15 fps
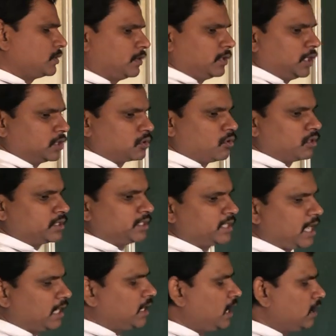
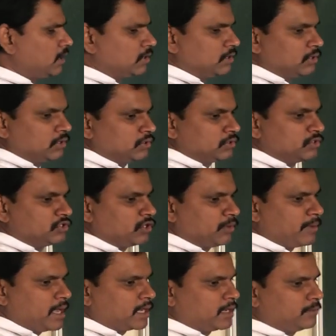Nicotiana
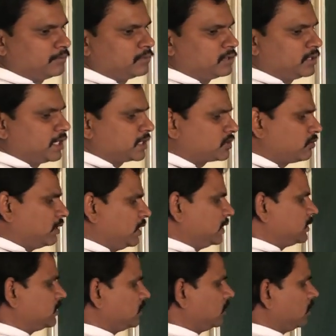tobacco. Next one is